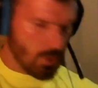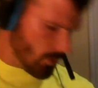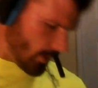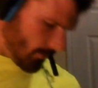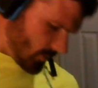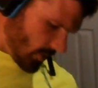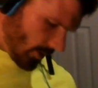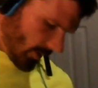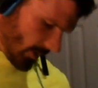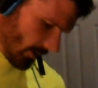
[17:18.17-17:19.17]
Okay,
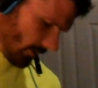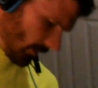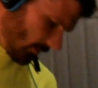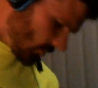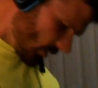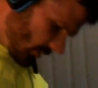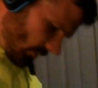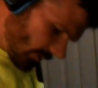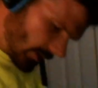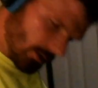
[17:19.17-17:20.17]
sorry about that. I'm trying to
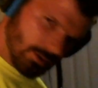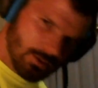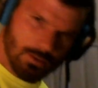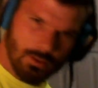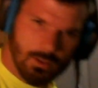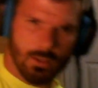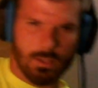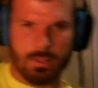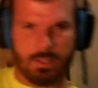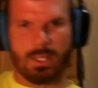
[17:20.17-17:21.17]
find
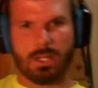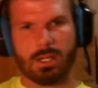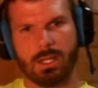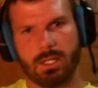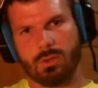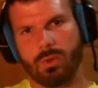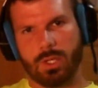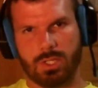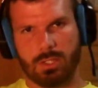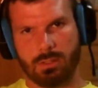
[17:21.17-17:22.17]
the right
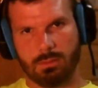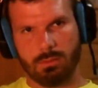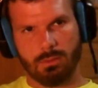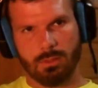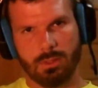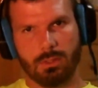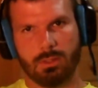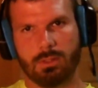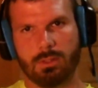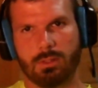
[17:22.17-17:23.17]
question
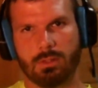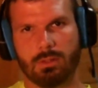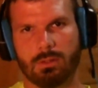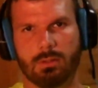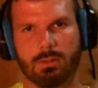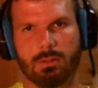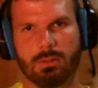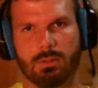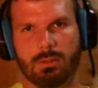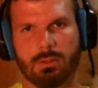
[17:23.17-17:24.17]

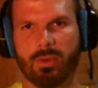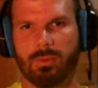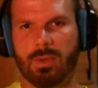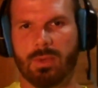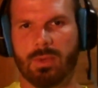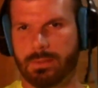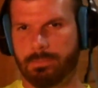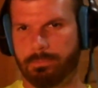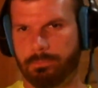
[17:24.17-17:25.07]
to pop up next.